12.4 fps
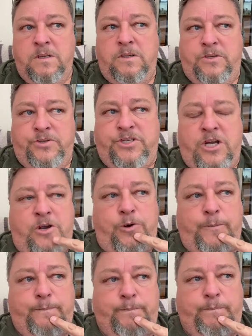So
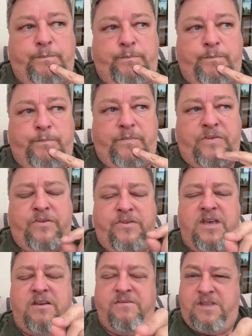
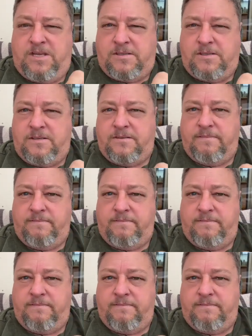think of this.